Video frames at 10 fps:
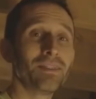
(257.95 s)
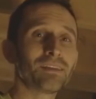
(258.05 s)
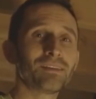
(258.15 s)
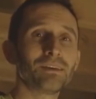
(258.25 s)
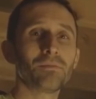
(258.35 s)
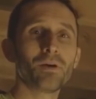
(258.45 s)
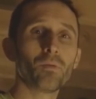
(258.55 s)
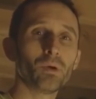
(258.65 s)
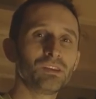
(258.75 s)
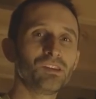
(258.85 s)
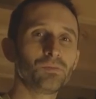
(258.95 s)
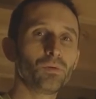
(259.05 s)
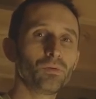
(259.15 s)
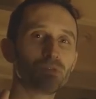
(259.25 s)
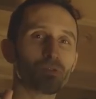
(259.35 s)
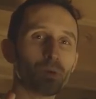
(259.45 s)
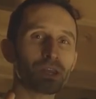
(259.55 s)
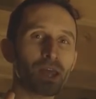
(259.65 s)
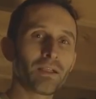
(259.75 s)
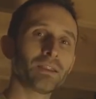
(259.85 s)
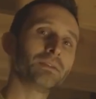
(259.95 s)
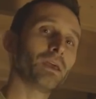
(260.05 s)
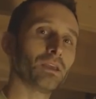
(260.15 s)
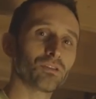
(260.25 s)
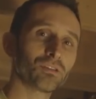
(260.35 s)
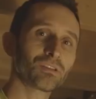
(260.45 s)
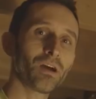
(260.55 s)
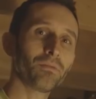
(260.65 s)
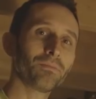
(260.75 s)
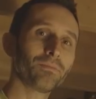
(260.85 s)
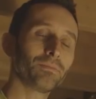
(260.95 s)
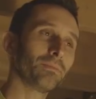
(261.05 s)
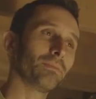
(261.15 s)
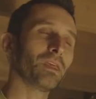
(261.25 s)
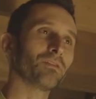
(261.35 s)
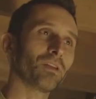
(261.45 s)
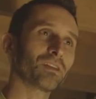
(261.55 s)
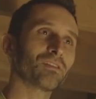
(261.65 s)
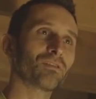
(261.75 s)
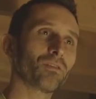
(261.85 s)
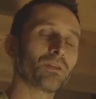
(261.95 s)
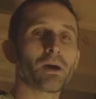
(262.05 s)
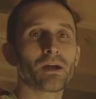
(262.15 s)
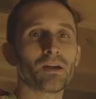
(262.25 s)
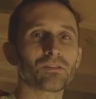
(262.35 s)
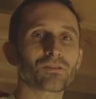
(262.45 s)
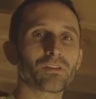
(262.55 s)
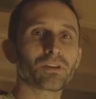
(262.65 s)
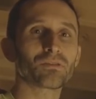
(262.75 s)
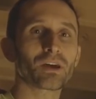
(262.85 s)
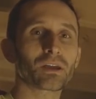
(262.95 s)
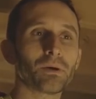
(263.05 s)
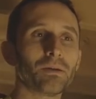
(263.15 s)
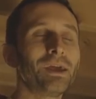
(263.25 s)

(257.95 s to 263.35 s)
That's it. One teaspoon to one gallon, and you're good to go as long as it's only biological that you're talking about.